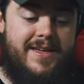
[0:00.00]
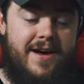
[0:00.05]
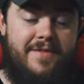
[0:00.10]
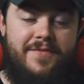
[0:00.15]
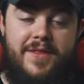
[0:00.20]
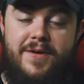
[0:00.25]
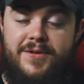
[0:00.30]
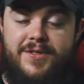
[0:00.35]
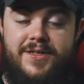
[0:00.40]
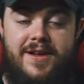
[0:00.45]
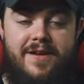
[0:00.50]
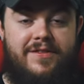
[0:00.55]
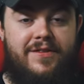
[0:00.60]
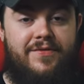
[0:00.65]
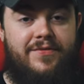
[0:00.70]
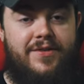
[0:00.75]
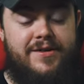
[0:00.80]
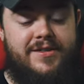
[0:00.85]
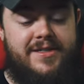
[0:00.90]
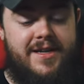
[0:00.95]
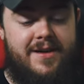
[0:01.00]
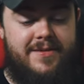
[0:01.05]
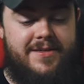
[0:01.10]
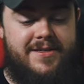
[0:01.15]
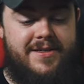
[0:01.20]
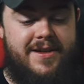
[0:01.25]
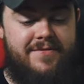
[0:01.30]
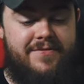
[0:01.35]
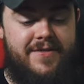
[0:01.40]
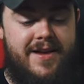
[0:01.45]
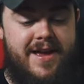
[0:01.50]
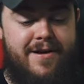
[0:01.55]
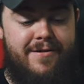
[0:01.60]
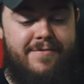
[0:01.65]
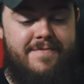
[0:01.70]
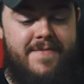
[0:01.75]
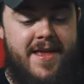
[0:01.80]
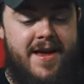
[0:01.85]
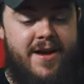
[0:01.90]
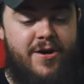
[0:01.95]
tough. That was tough the first time. It's tough
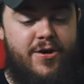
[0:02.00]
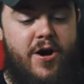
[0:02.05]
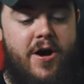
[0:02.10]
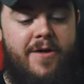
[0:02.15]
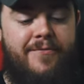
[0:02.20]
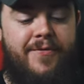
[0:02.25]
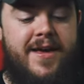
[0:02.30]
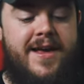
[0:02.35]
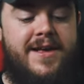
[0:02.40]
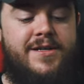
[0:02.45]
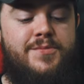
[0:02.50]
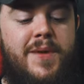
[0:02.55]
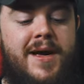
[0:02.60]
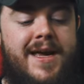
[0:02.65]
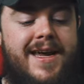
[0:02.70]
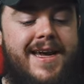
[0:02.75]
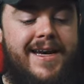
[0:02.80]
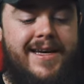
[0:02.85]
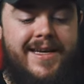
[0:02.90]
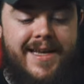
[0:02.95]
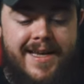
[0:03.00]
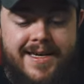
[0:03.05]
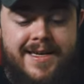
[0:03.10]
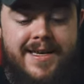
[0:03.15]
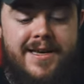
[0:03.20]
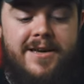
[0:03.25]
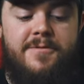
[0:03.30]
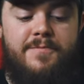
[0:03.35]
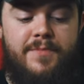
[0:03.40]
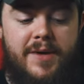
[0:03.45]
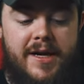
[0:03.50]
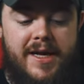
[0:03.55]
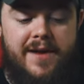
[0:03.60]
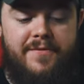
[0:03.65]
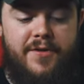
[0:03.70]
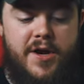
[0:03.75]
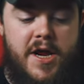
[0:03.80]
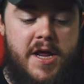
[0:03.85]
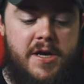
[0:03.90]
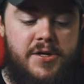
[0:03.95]
now. Coffee is my EDD, my
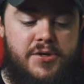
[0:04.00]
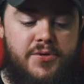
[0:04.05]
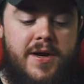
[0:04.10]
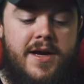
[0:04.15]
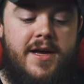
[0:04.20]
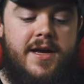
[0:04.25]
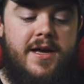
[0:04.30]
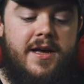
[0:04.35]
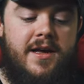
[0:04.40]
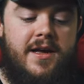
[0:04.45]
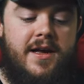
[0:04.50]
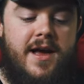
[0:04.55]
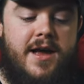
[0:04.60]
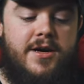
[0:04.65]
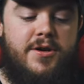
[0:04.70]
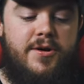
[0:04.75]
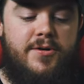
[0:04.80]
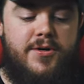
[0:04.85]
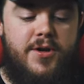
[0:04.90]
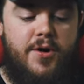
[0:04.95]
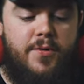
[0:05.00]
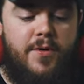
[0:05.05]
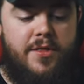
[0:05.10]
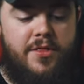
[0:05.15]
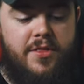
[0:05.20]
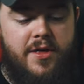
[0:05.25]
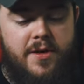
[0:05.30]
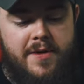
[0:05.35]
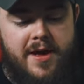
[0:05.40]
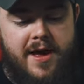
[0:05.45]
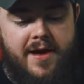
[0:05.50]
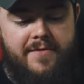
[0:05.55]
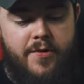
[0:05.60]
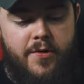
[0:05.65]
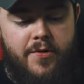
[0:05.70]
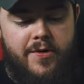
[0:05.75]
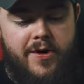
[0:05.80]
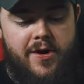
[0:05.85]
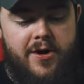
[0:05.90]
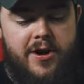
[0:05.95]
everyday drink. I don't know what theme I have
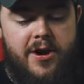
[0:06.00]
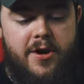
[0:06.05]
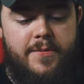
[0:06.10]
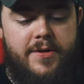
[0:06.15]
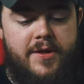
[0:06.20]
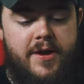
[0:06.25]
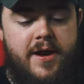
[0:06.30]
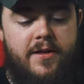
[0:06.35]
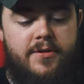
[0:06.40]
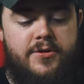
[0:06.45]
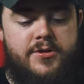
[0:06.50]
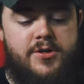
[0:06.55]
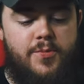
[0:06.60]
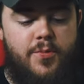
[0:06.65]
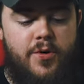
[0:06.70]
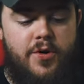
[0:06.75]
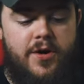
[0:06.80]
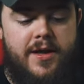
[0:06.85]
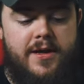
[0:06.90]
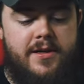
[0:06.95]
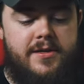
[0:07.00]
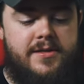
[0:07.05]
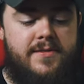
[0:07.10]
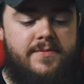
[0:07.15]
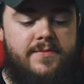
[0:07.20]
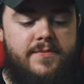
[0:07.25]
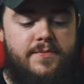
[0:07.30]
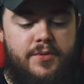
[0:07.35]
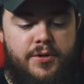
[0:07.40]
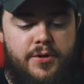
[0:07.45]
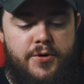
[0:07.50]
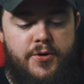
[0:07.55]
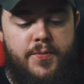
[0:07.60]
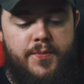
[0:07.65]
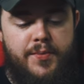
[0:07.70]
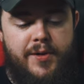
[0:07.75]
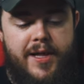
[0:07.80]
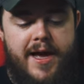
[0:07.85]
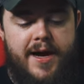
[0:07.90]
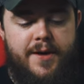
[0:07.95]
going on here, but the colors are working. Some blue,
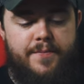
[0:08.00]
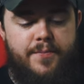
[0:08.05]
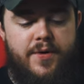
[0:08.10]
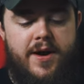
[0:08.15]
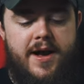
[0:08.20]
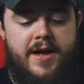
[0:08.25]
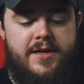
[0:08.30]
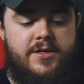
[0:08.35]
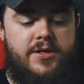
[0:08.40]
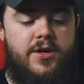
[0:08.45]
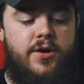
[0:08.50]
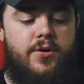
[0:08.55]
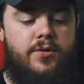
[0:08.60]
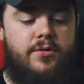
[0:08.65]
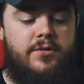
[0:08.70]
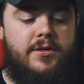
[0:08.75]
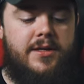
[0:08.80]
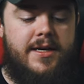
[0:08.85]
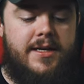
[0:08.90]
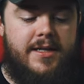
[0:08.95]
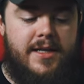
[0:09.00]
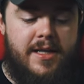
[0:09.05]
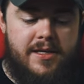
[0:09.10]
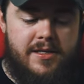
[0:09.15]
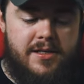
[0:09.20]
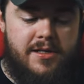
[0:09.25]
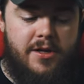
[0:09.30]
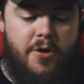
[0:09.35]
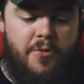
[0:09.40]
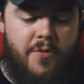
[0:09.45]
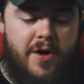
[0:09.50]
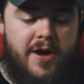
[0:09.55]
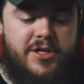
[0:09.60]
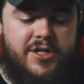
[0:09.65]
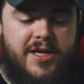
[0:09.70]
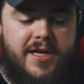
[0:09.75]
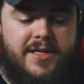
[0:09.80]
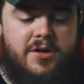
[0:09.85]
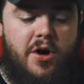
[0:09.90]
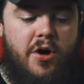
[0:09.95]
black, brass, gold, and the slow
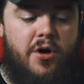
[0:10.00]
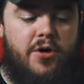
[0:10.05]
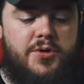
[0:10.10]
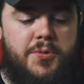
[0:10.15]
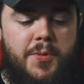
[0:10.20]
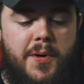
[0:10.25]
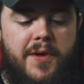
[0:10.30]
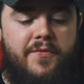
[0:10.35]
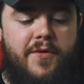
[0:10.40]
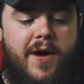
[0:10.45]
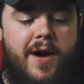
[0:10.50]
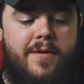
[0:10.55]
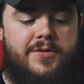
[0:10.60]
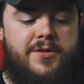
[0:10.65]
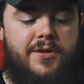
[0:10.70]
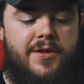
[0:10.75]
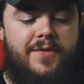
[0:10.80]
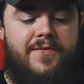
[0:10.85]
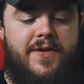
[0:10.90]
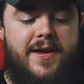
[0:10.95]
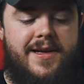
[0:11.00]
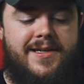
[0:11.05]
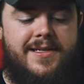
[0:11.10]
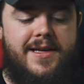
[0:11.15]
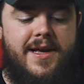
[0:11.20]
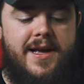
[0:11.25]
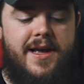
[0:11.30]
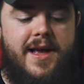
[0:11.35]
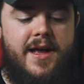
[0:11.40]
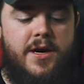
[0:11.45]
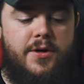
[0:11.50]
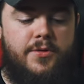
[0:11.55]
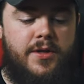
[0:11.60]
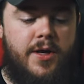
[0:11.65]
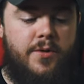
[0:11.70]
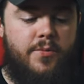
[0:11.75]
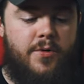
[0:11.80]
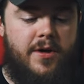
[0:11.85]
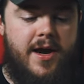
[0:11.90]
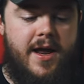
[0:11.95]
watch has all 24 hours on the face and
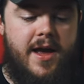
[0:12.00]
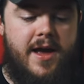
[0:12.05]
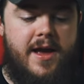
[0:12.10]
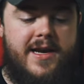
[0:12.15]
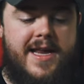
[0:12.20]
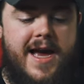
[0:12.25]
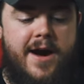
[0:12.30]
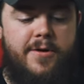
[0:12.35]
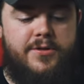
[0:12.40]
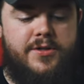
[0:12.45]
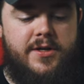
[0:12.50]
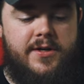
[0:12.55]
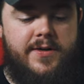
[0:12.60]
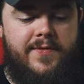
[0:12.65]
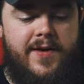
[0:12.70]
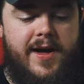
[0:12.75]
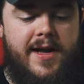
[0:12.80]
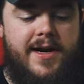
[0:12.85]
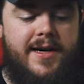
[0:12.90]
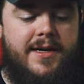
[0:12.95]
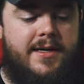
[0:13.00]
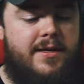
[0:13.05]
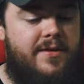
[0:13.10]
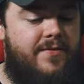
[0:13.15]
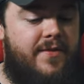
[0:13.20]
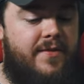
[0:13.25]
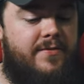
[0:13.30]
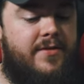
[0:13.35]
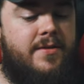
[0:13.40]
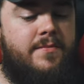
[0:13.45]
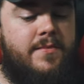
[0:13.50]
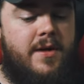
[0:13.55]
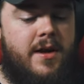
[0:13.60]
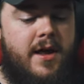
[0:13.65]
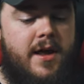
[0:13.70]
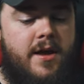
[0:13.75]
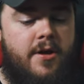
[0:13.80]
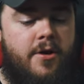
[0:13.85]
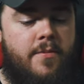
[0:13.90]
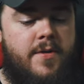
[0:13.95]
only one hand. Hours are divided into 15
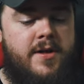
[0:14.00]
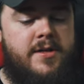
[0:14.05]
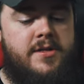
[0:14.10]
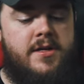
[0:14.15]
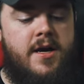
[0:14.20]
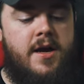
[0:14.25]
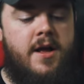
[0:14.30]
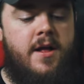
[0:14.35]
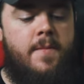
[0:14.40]
minute increments.